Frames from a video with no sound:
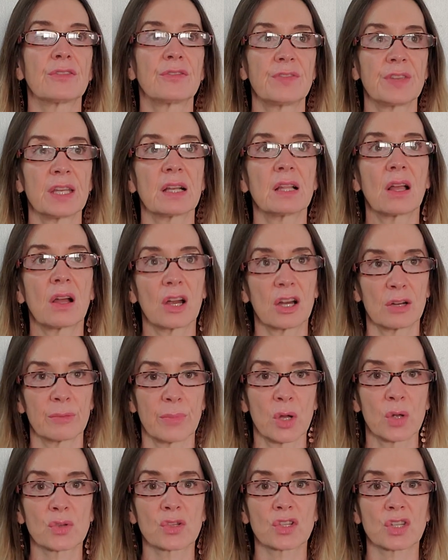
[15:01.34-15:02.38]
to feel our
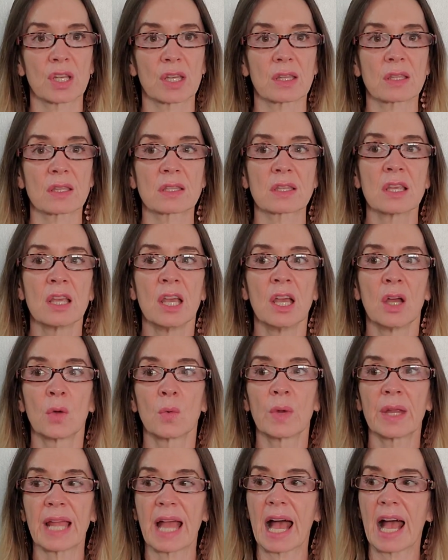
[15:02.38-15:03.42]
emotions,
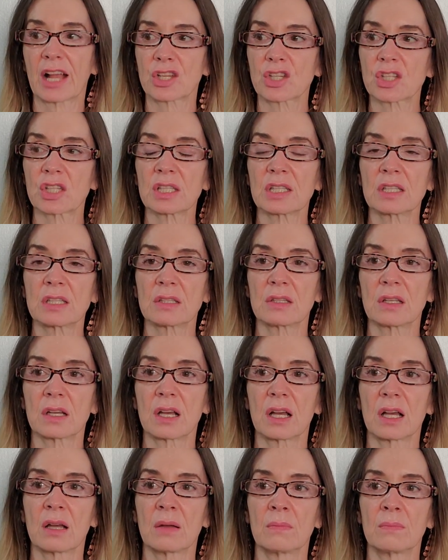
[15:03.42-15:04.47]
we actually
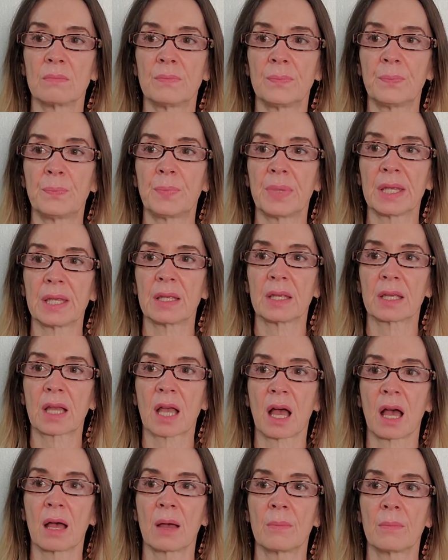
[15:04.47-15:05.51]
um,
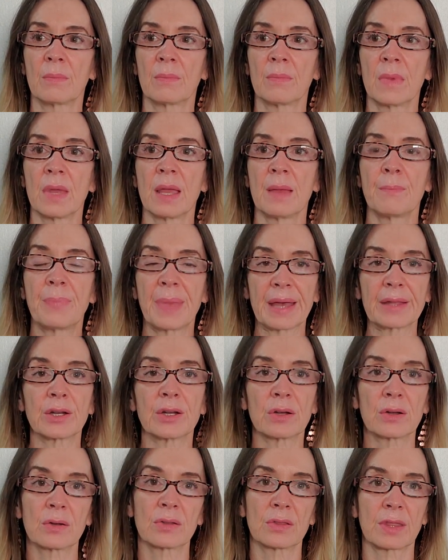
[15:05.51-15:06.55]
become
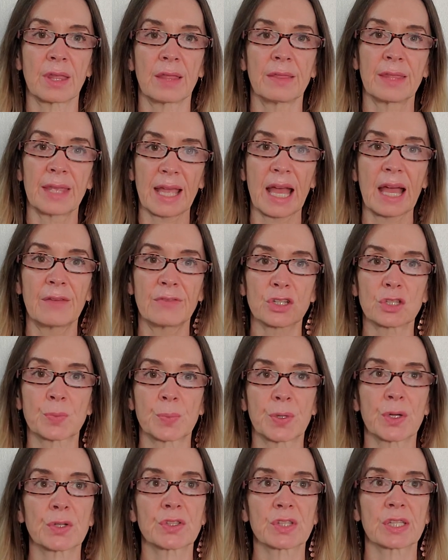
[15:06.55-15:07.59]
better than the average
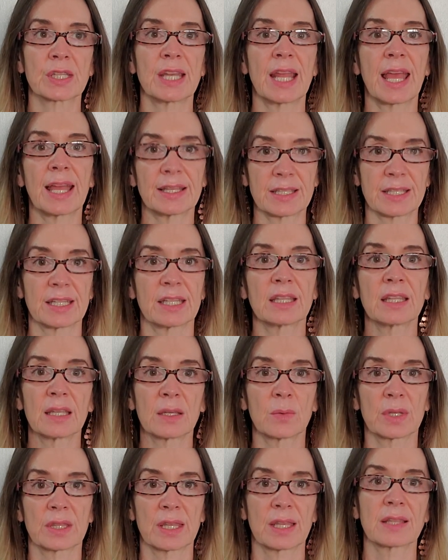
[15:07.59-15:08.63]
person at
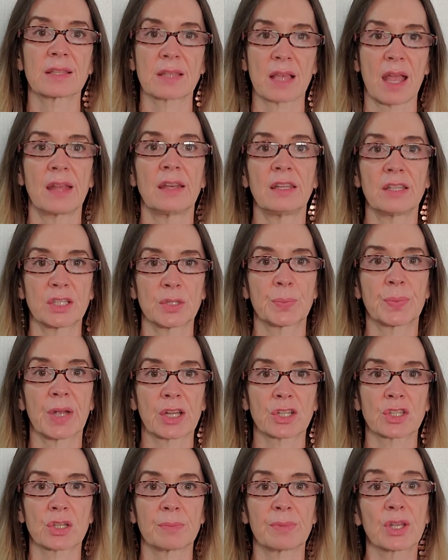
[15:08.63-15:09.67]
dealing with anxiety and
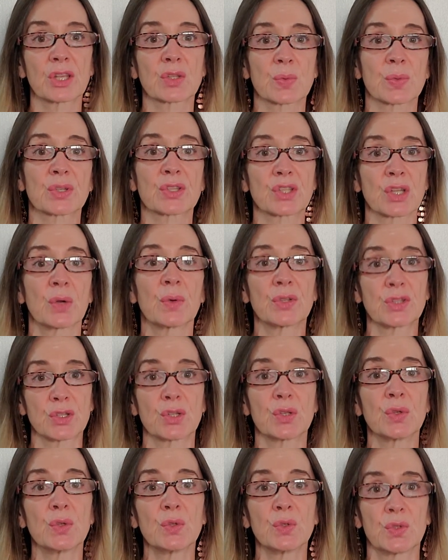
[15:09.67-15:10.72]
depression, because we're so in
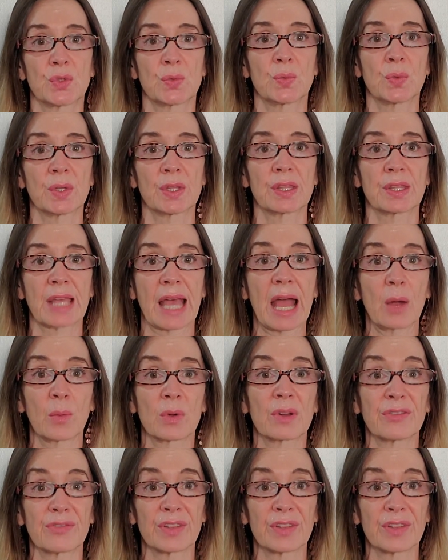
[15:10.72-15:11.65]
tune with how we're